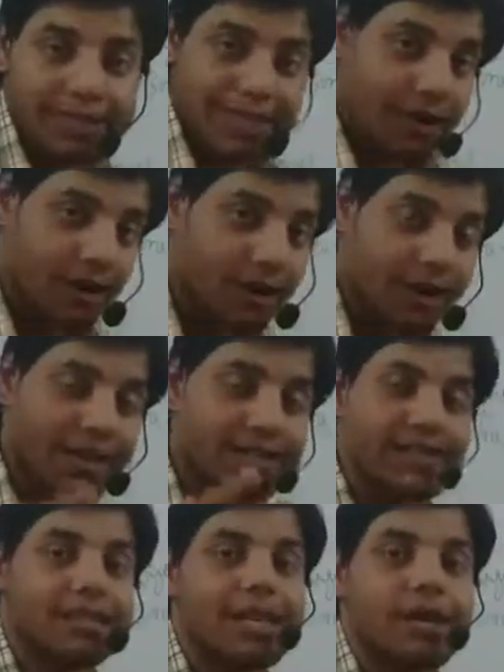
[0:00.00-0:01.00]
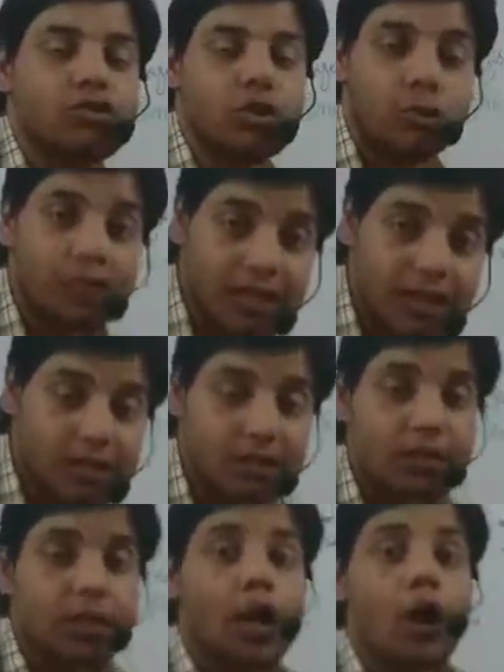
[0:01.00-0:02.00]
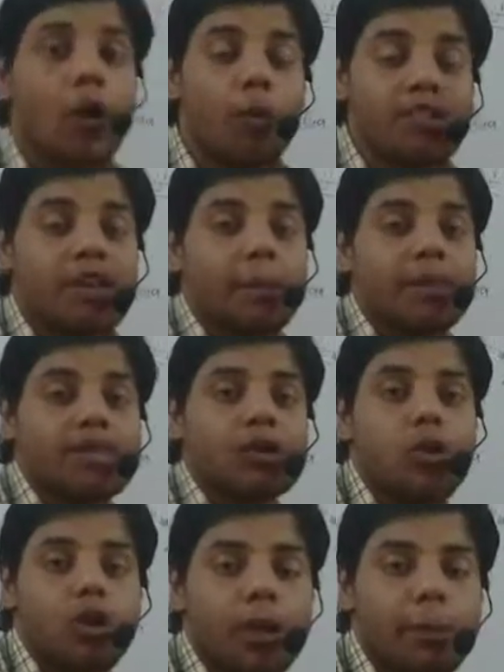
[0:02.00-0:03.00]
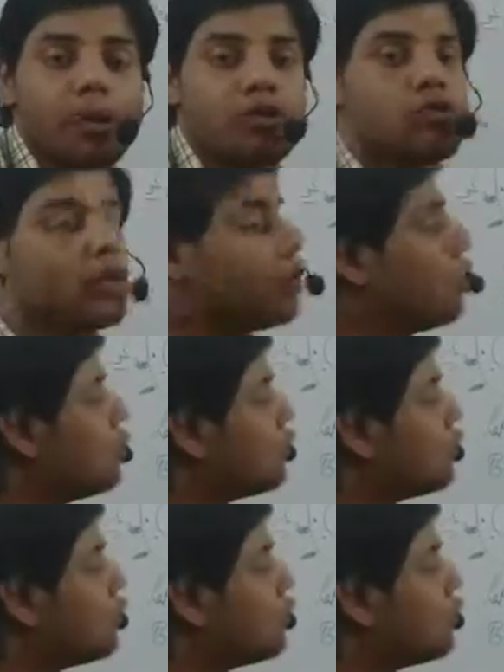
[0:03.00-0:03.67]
They recognize these kinds of things which are present on the pathogen.